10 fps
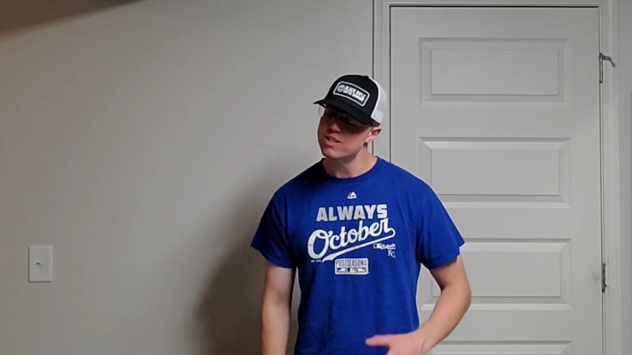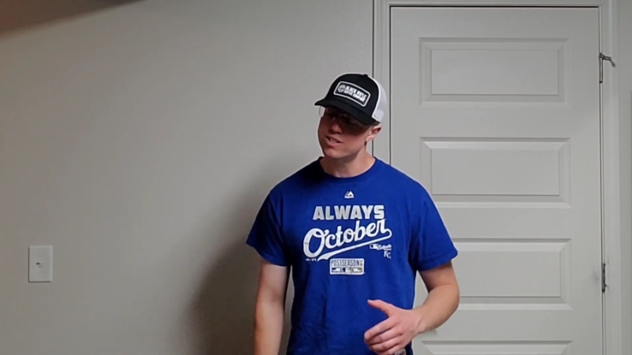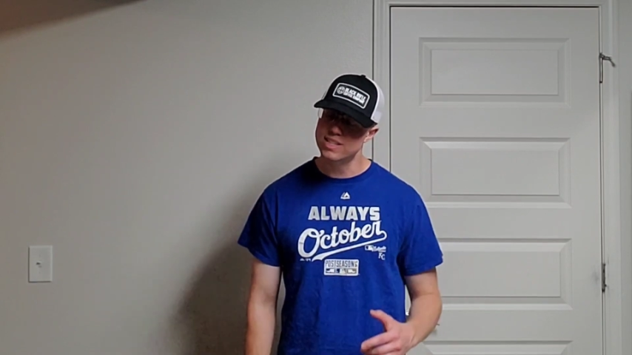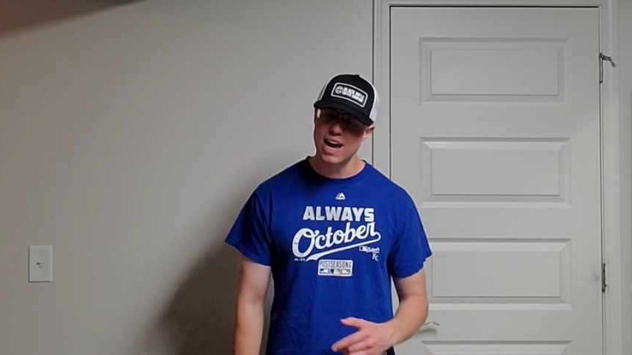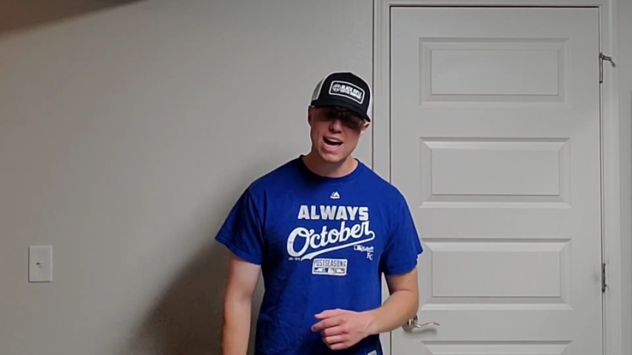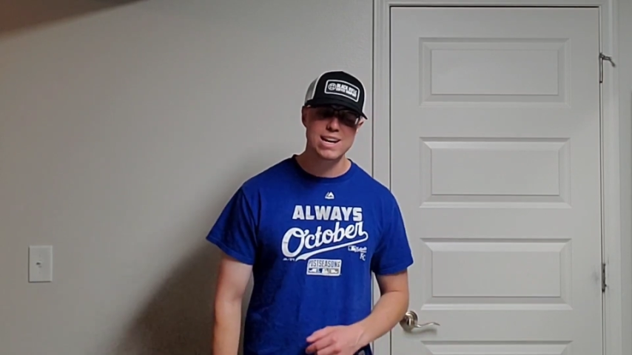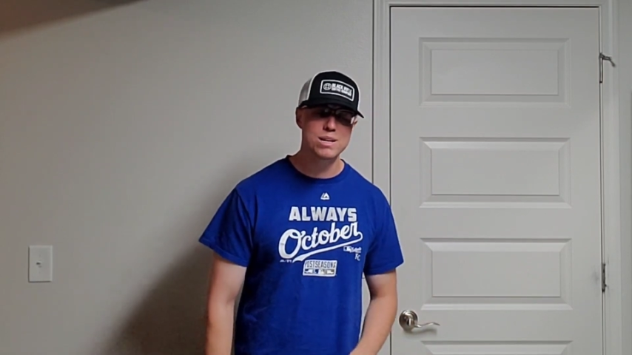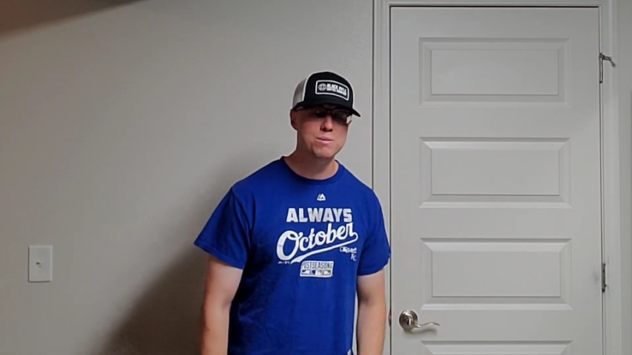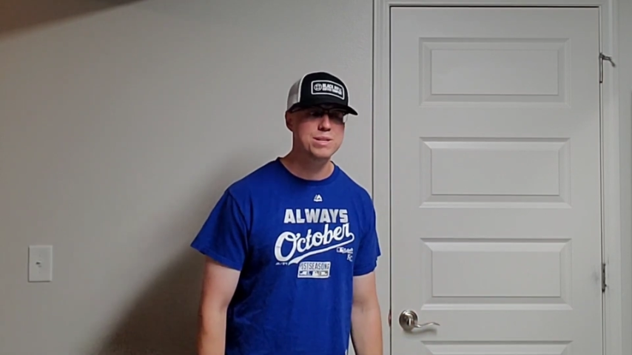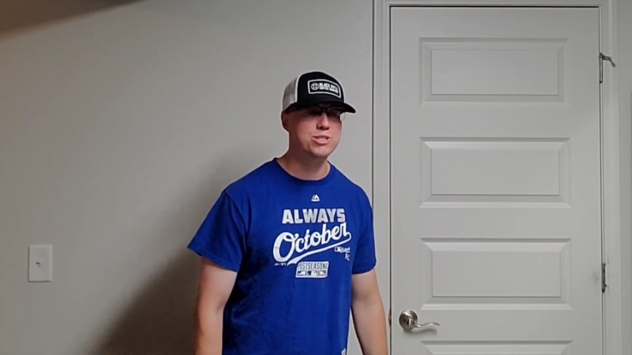There's
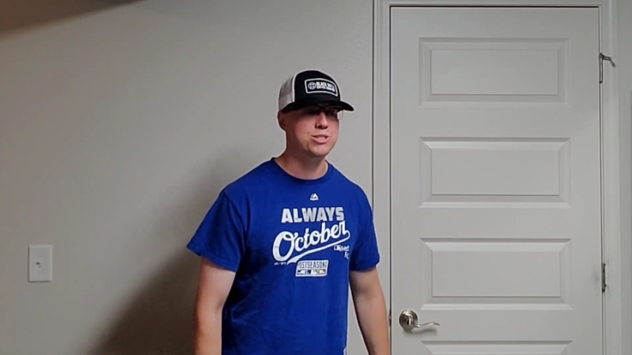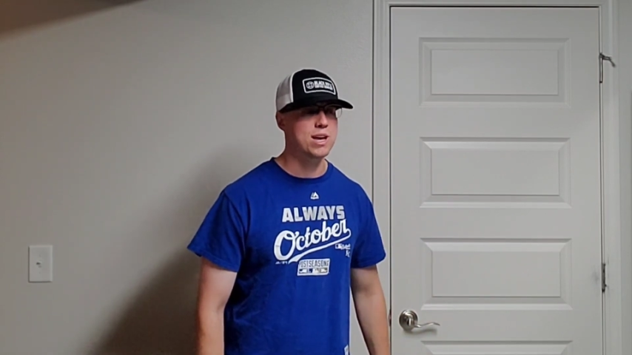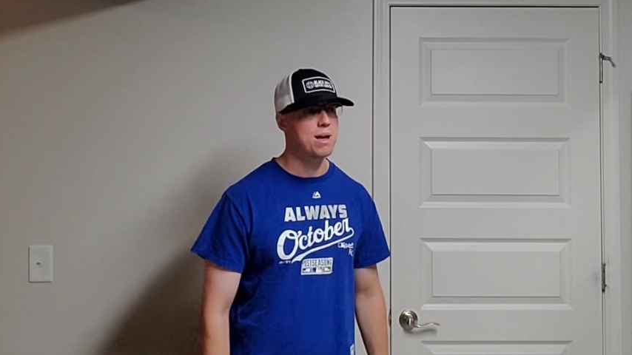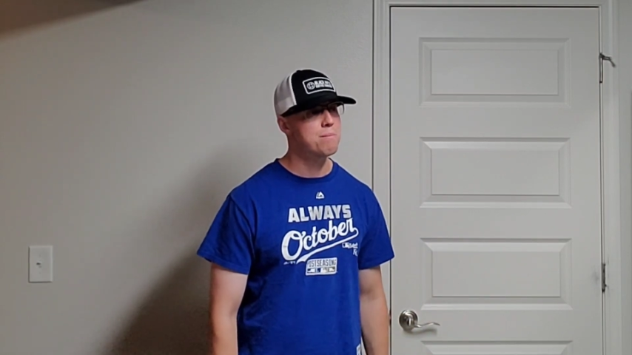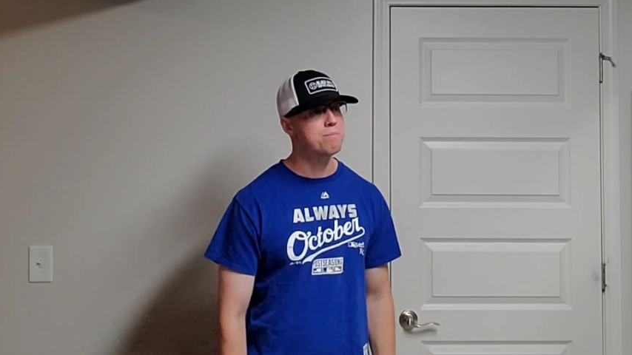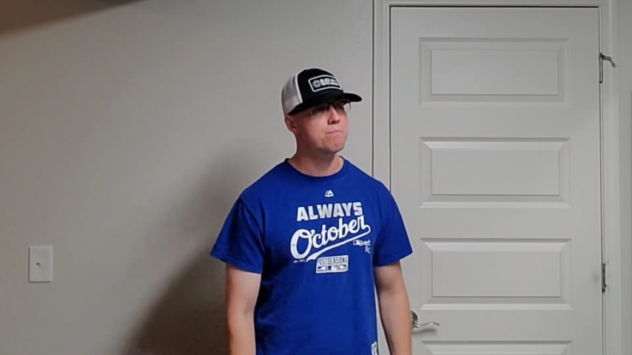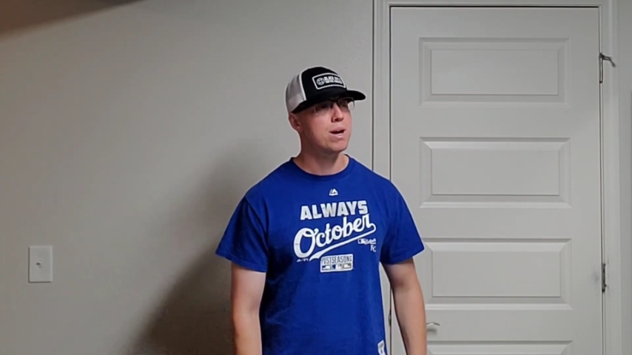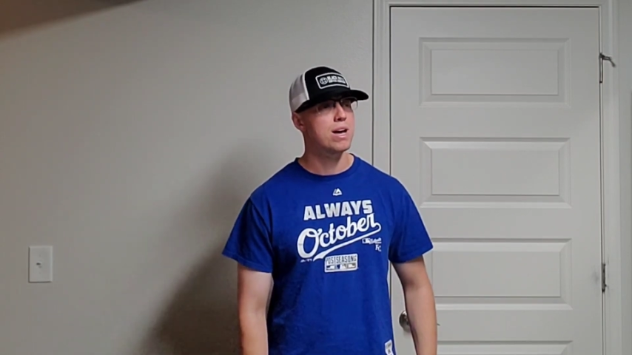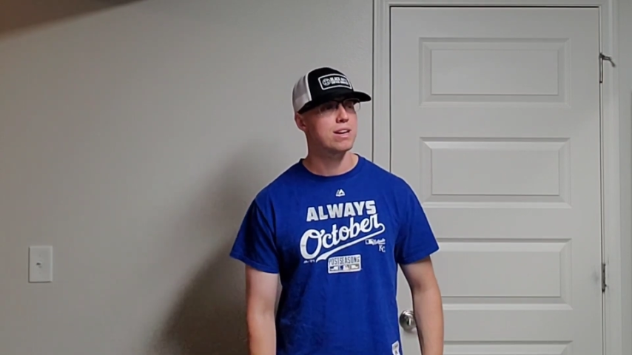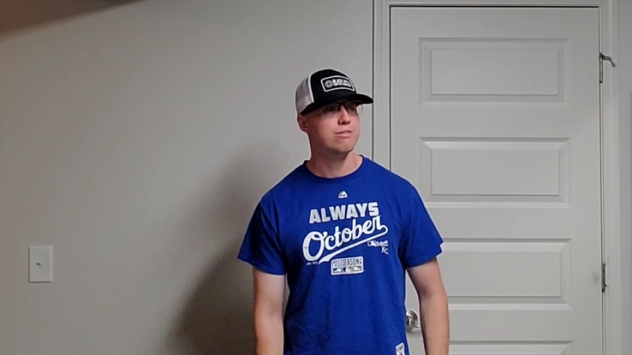gotta be
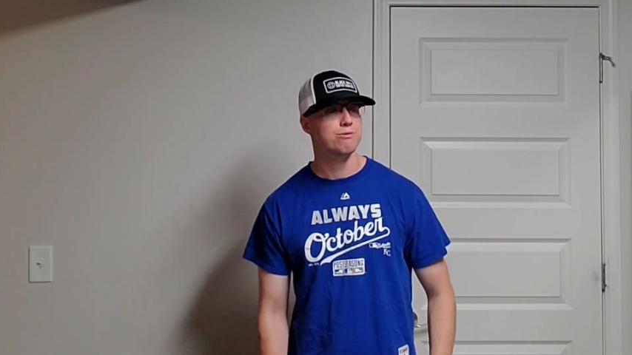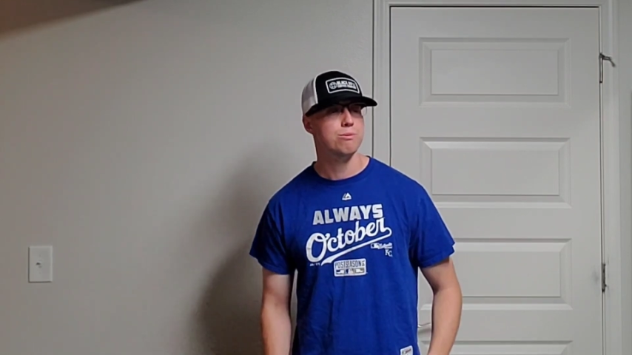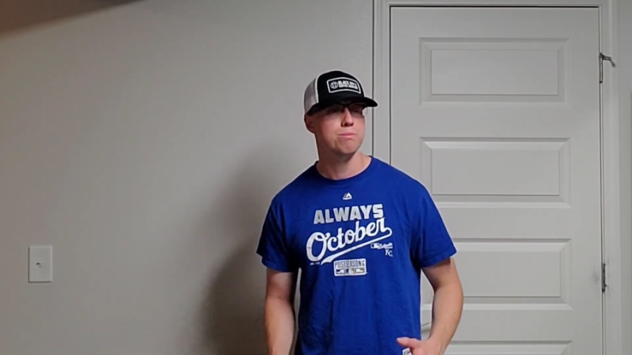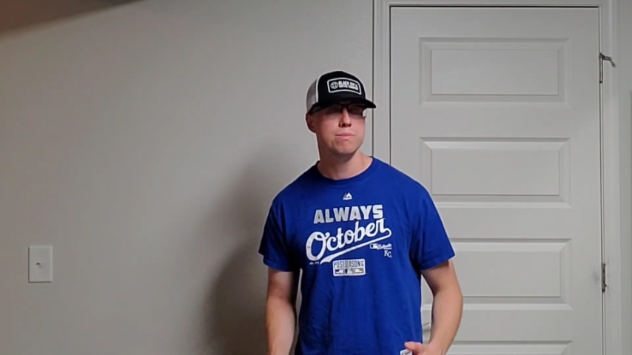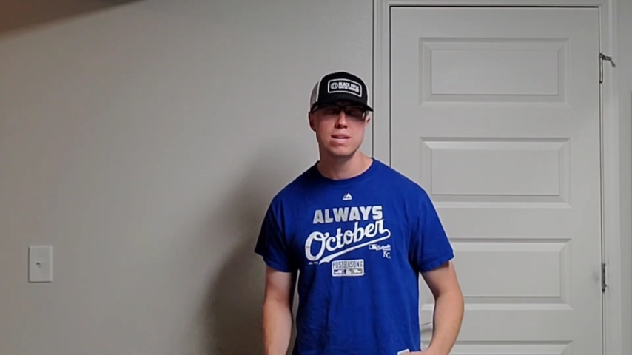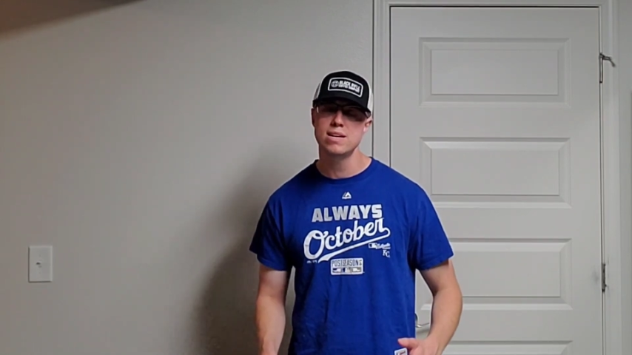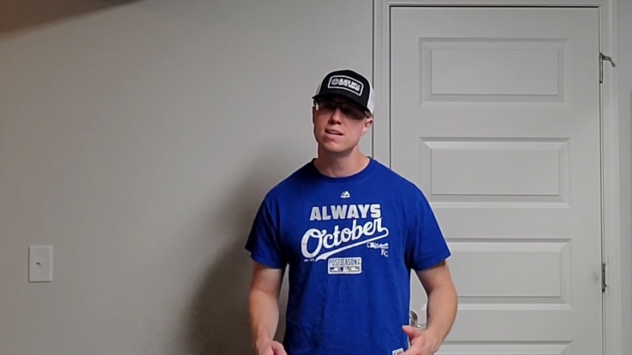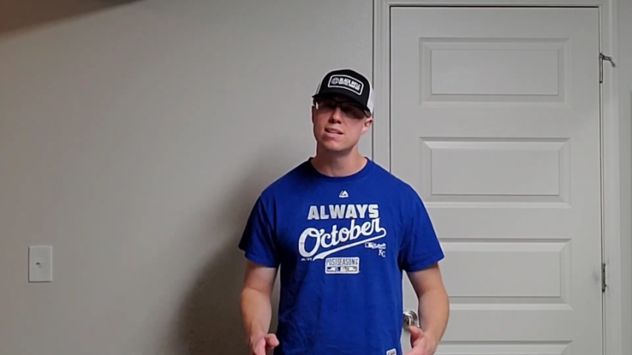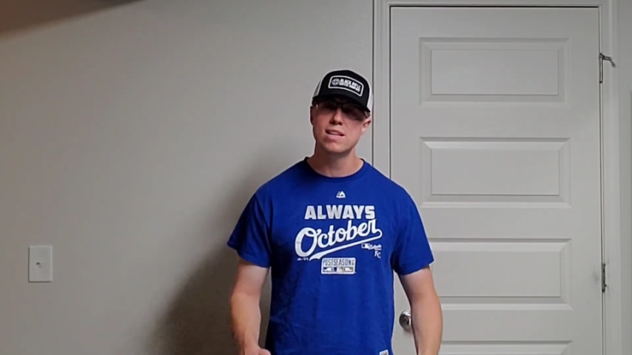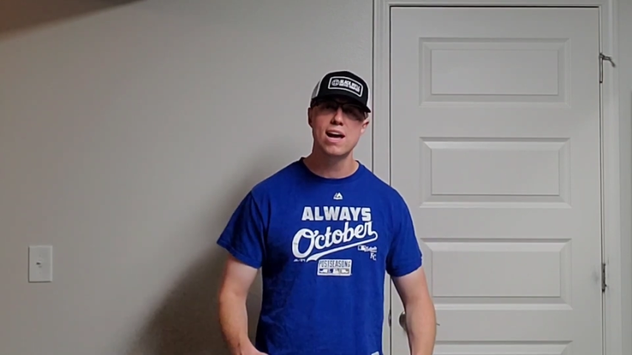somebody for
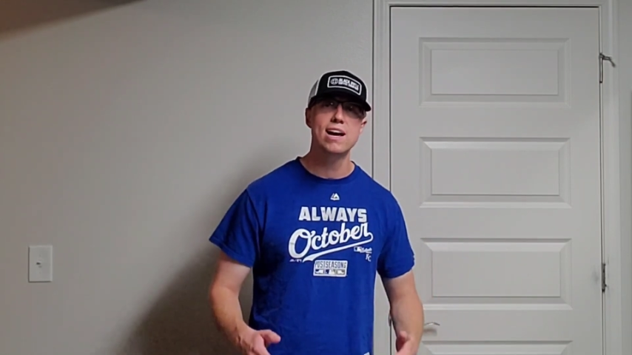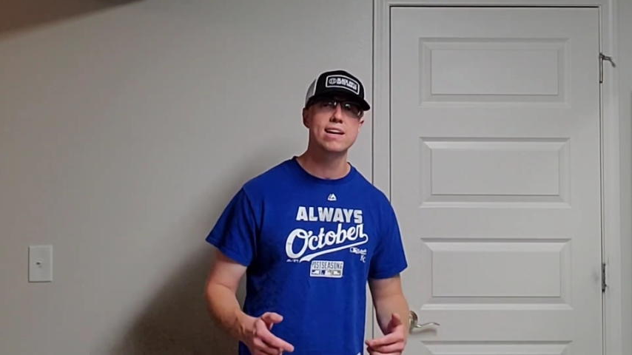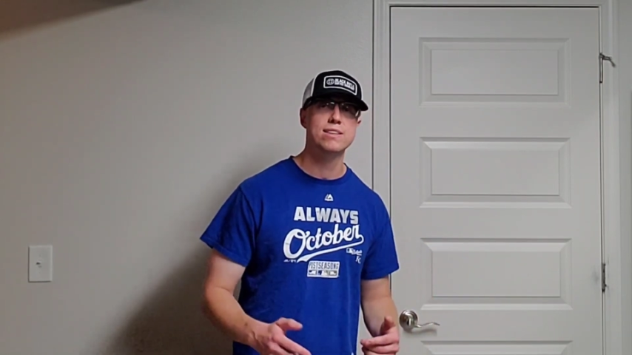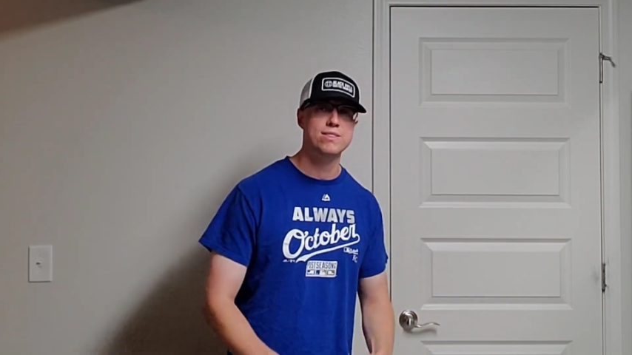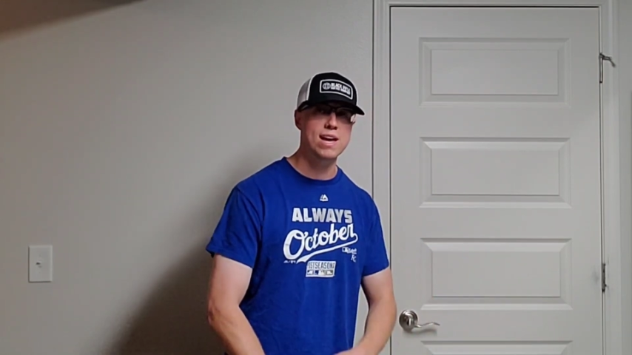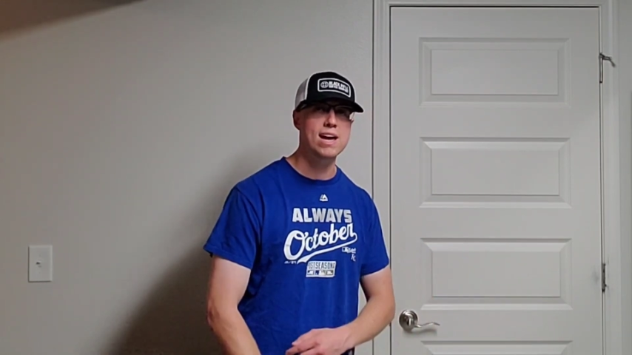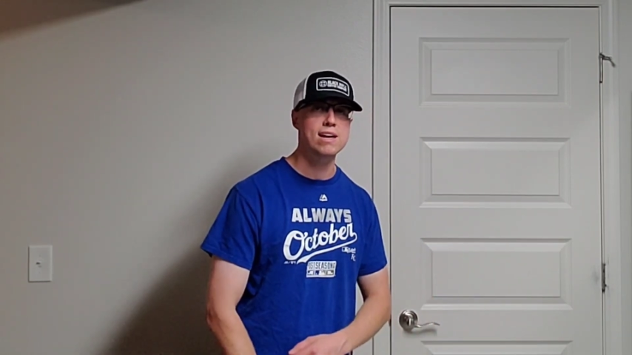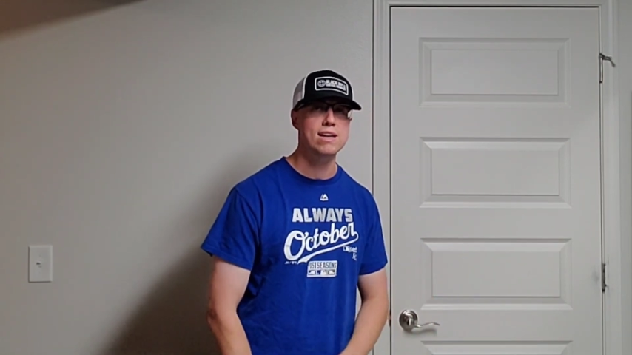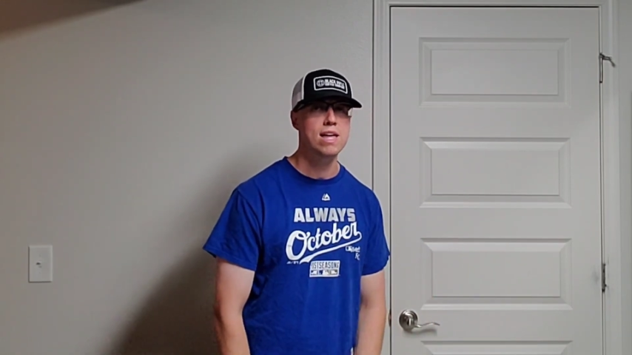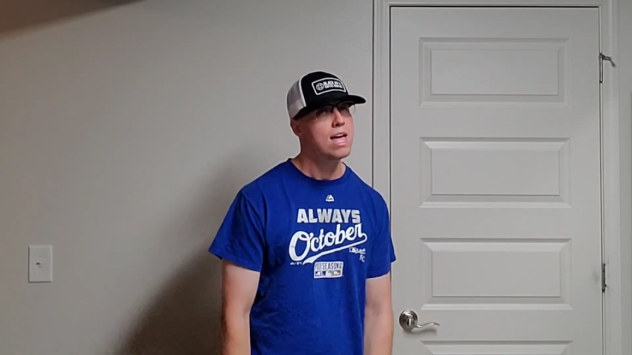me like that